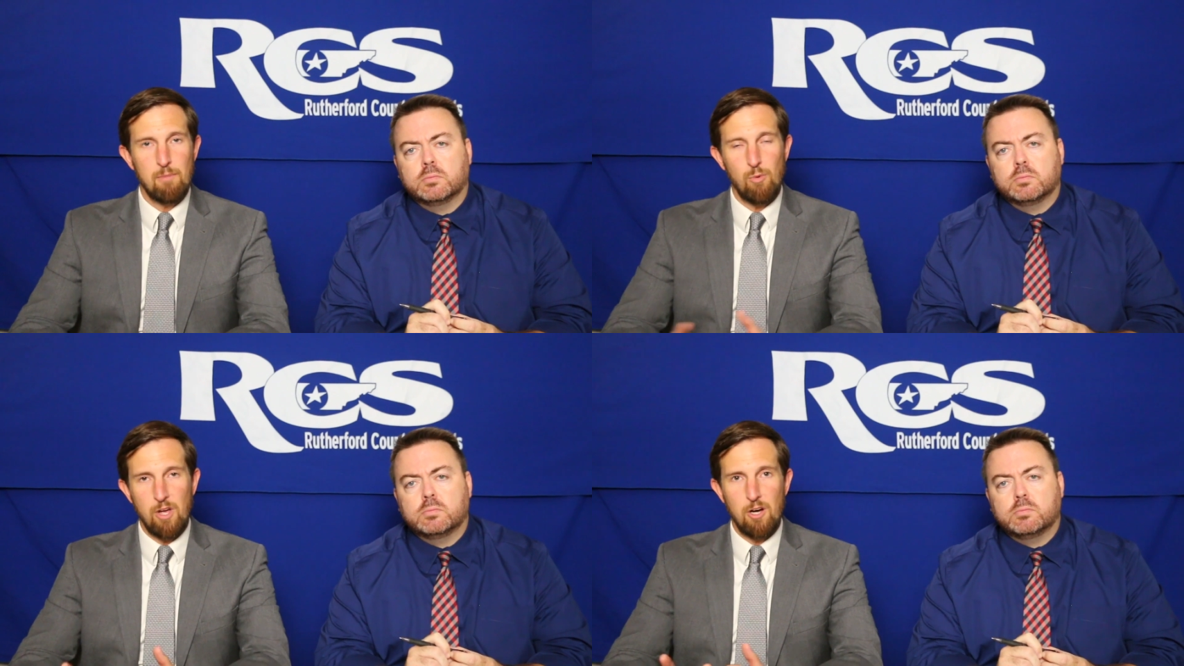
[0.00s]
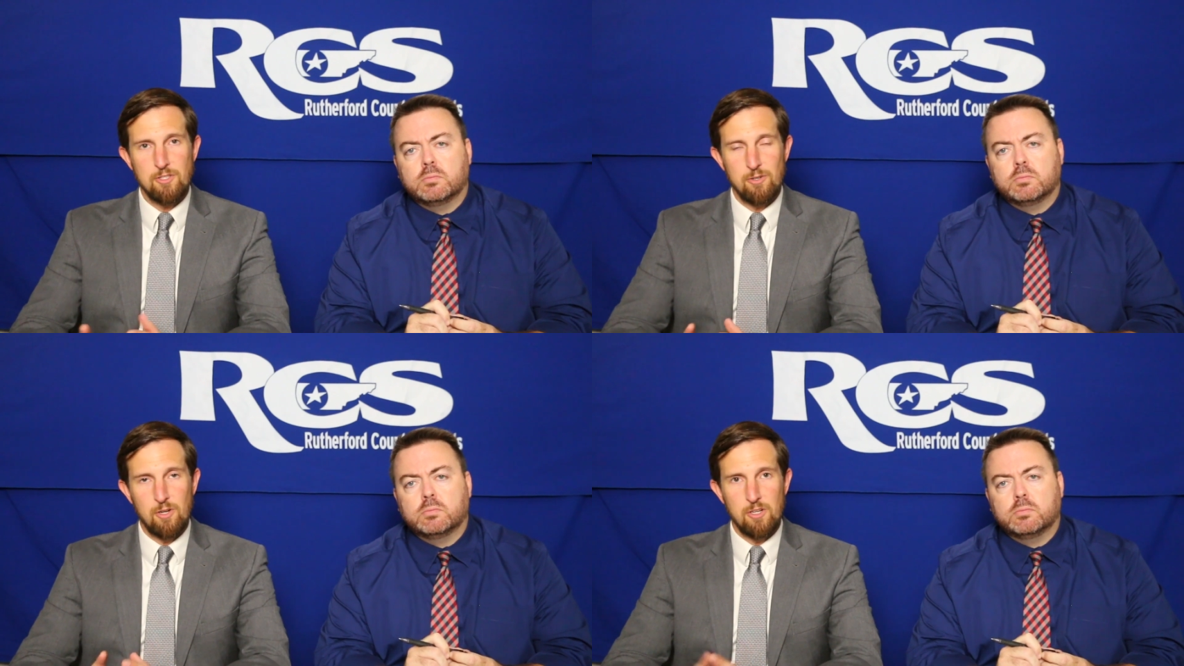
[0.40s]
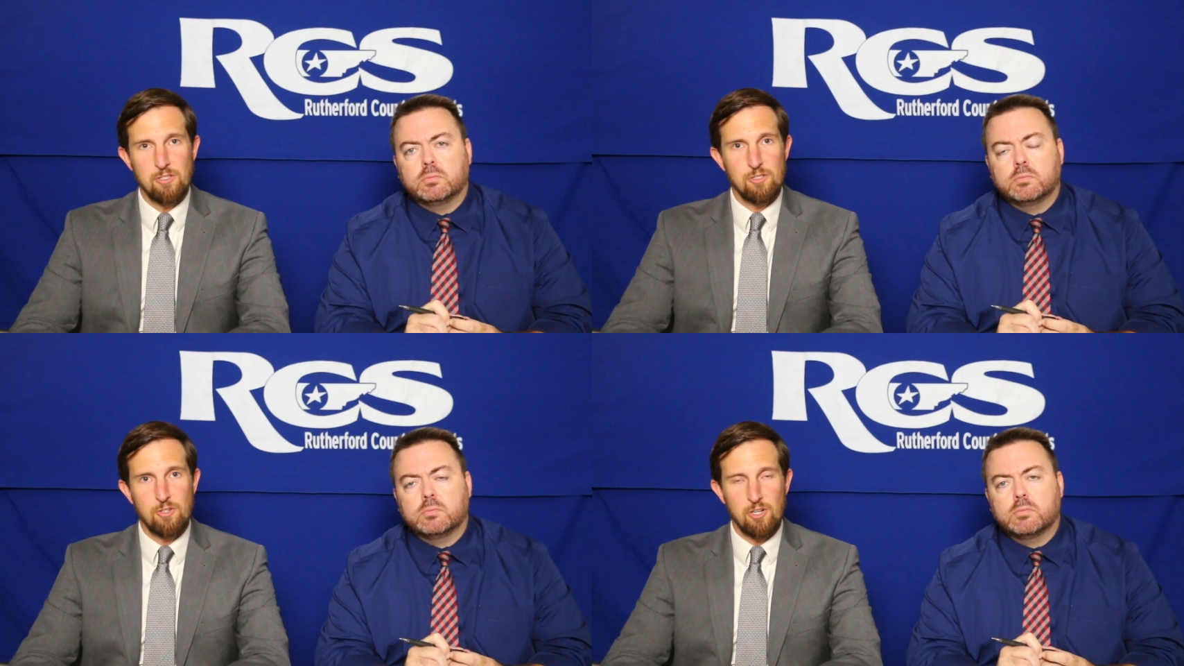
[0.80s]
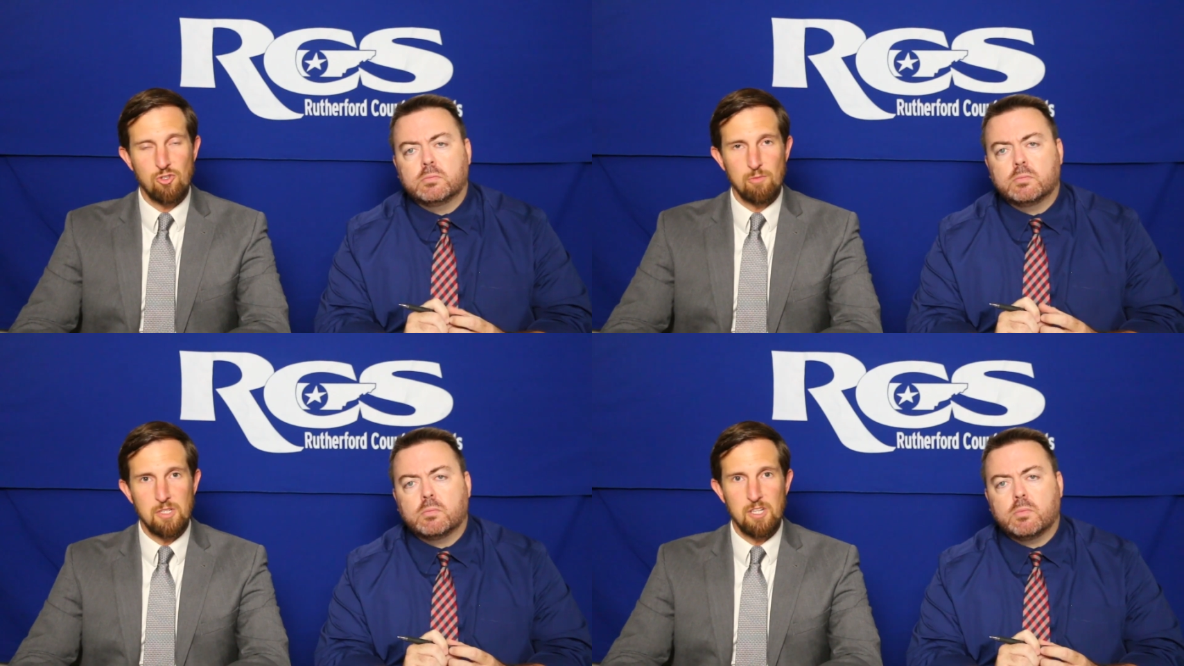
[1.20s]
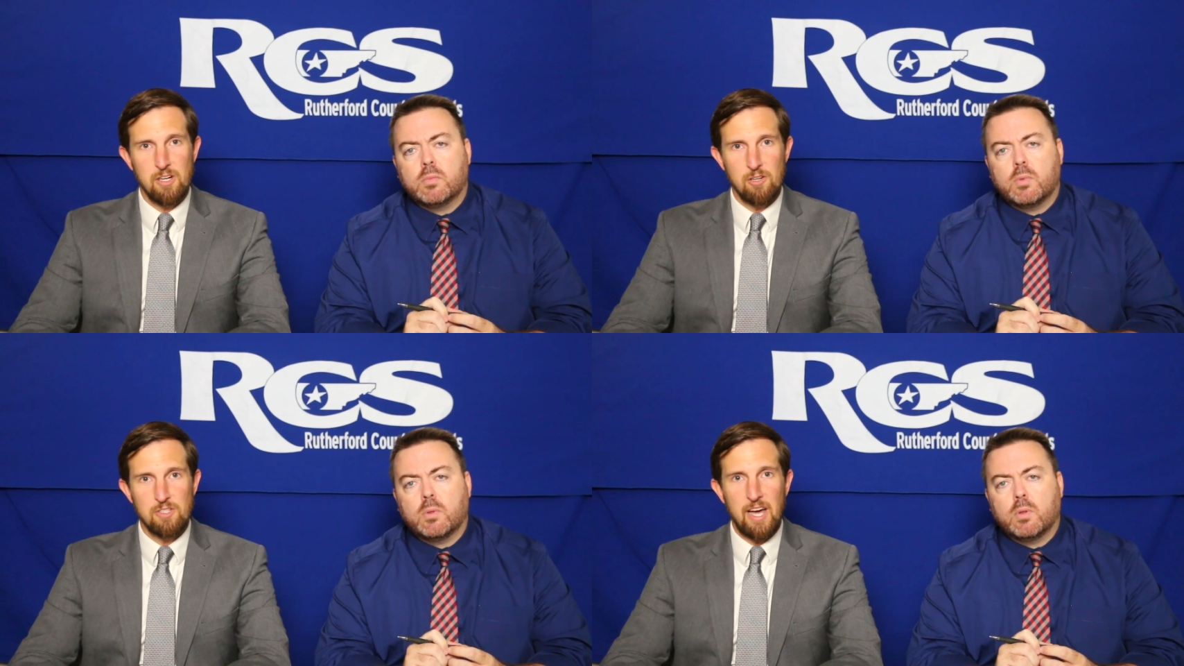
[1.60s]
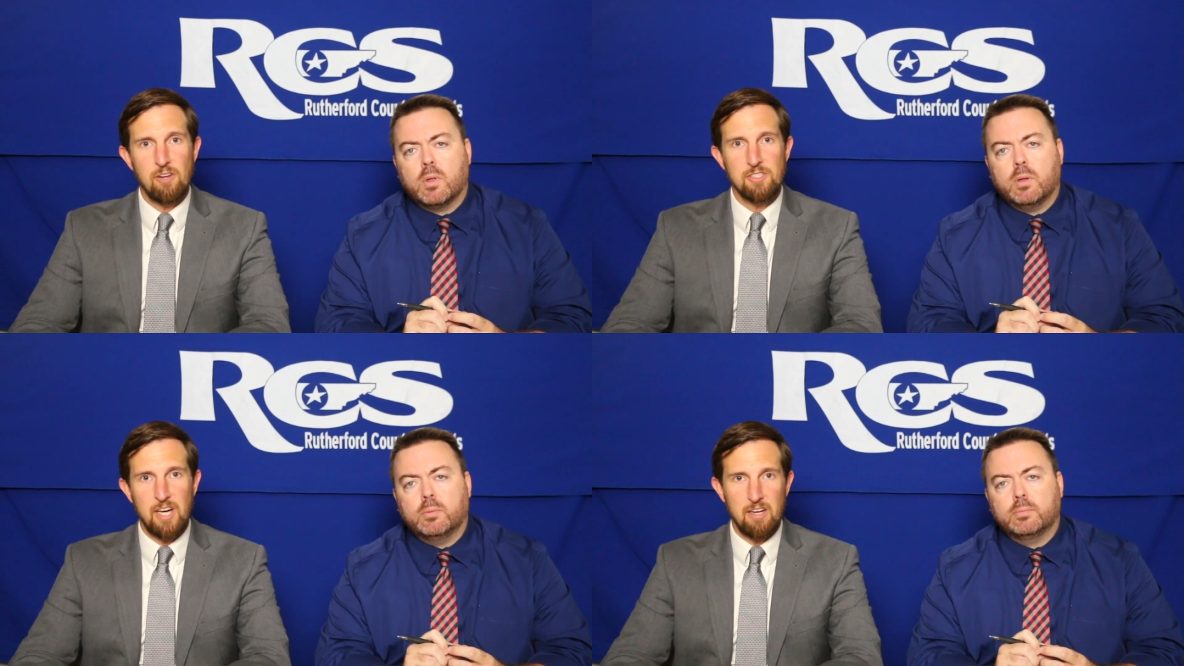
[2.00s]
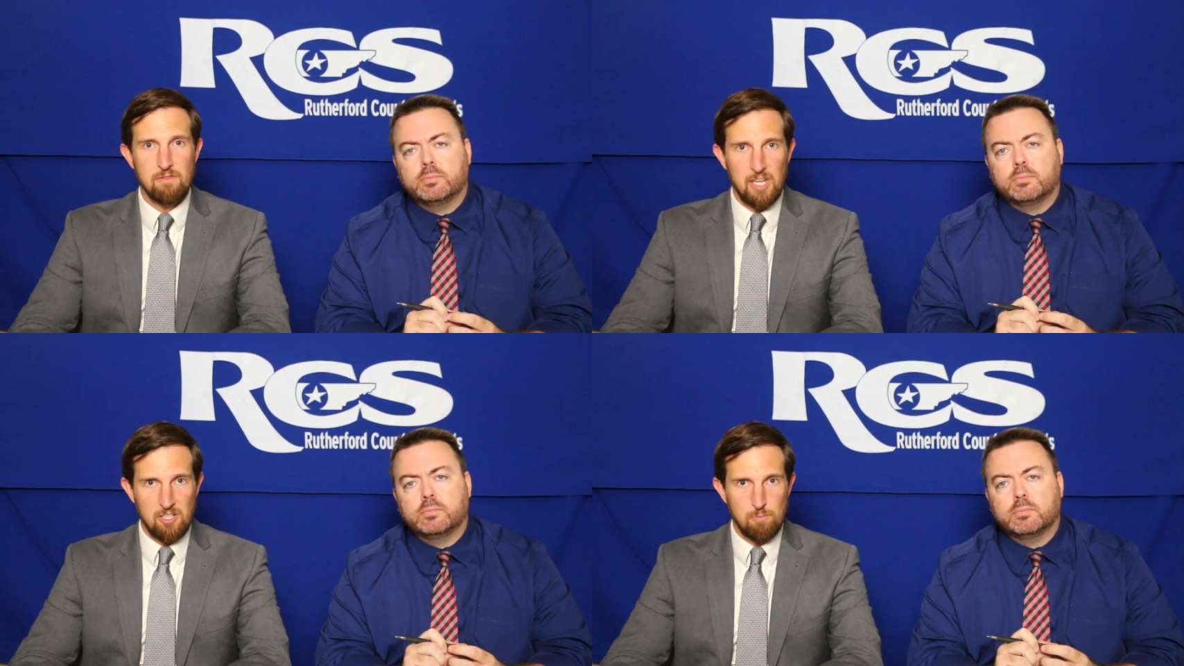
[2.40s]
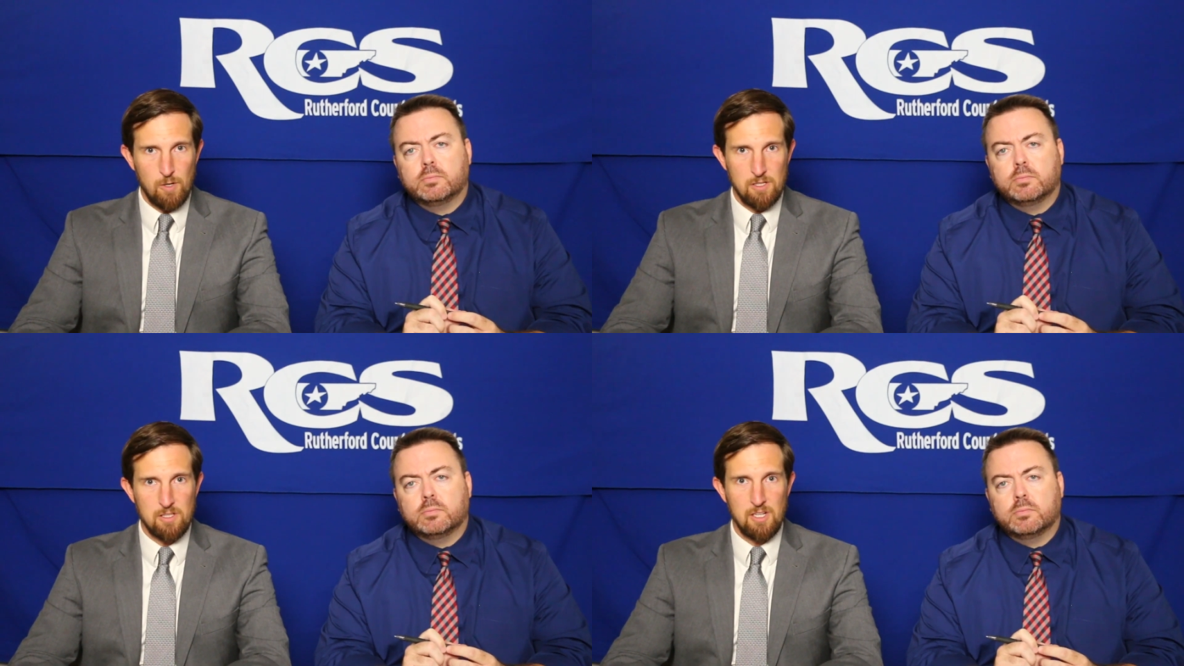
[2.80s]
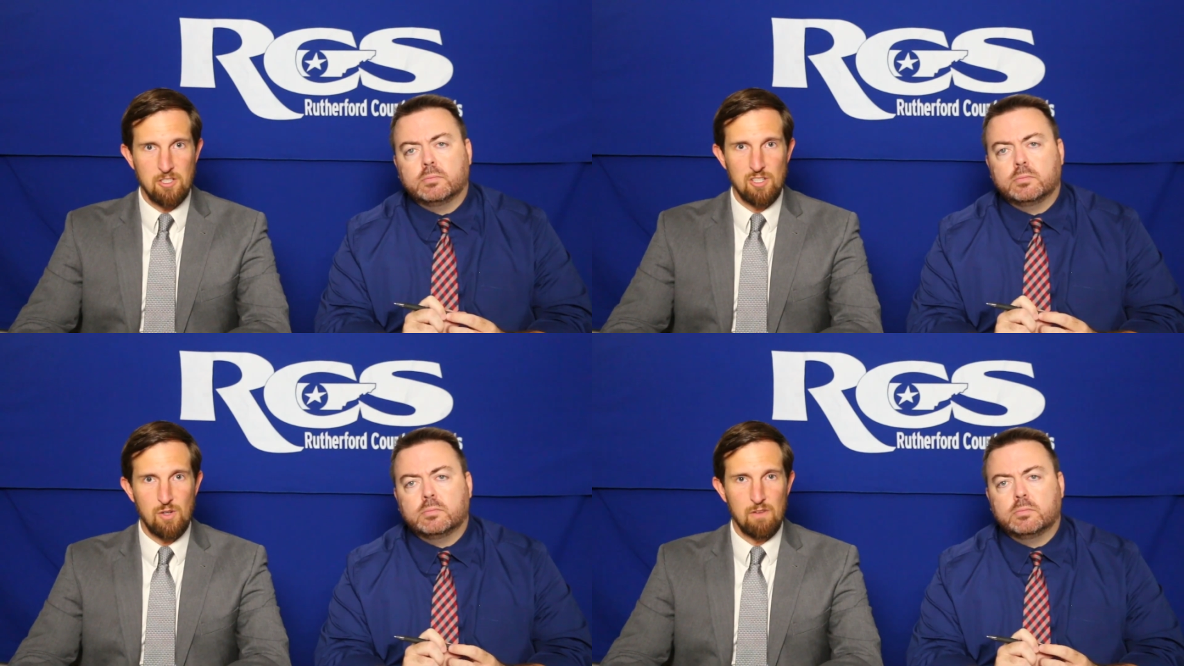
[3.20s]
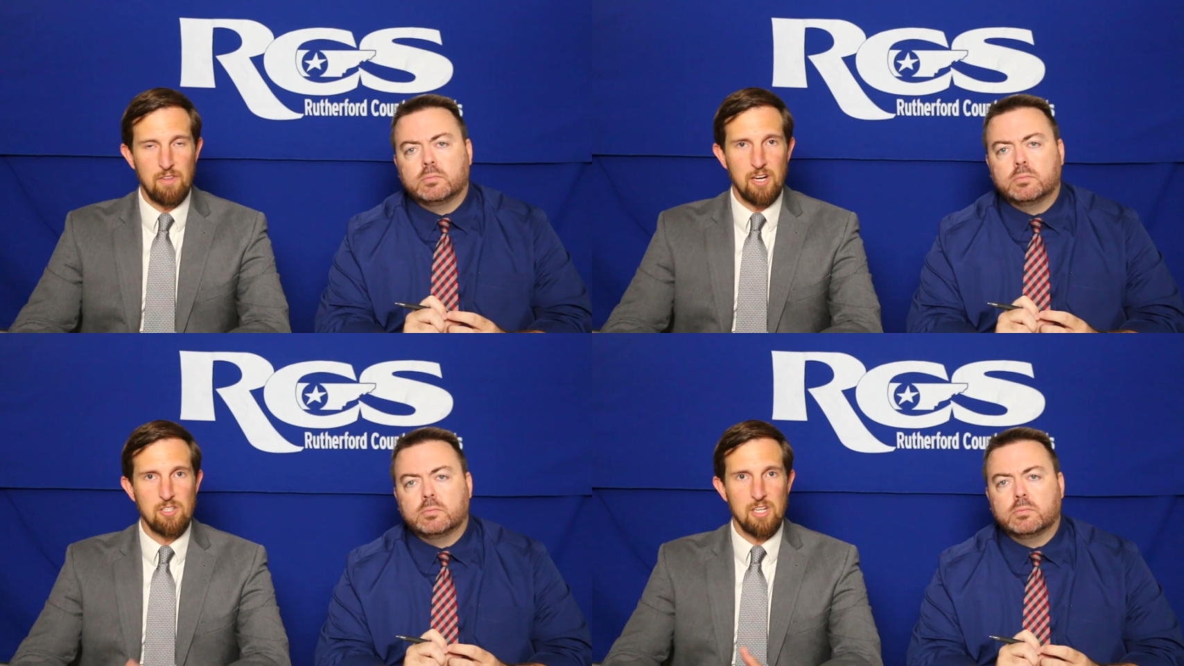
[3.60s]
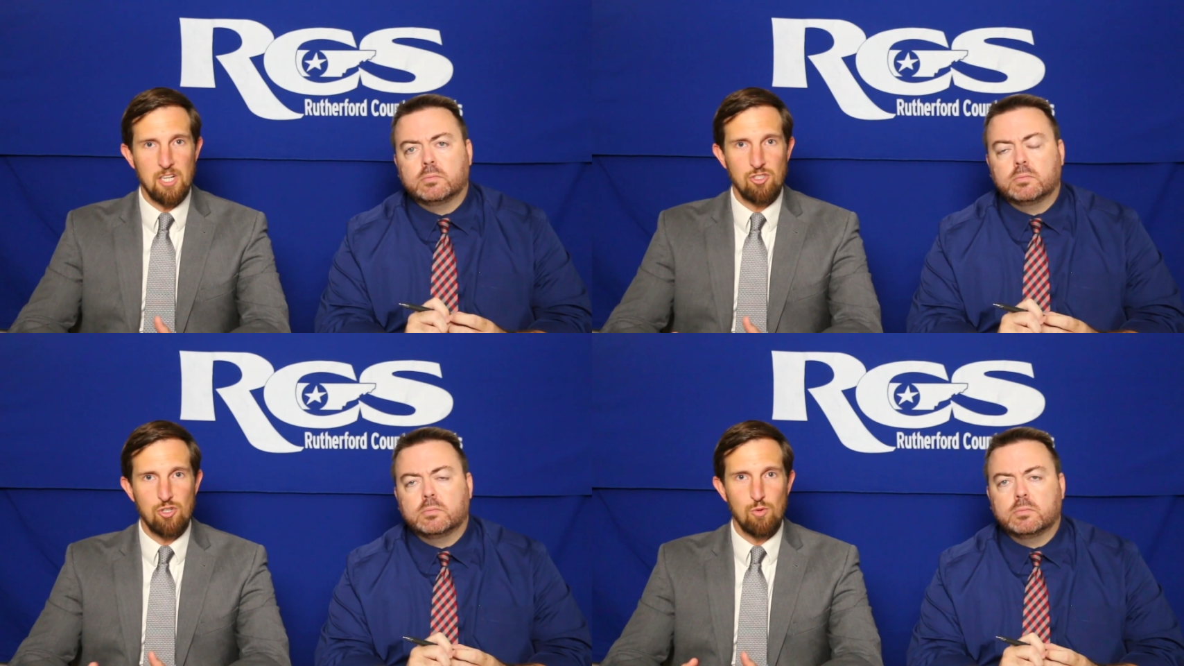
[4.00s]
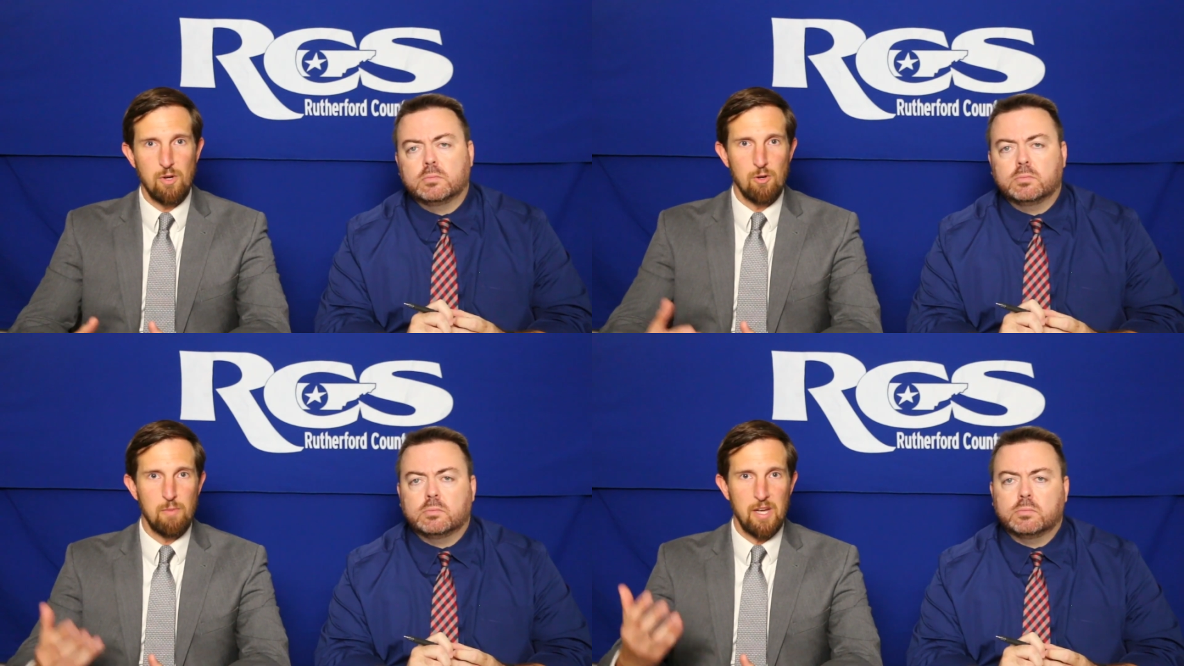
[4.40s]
Speaker 1: But we also know there's instructional materials outside of textbooks, and so if there's an issue, we'll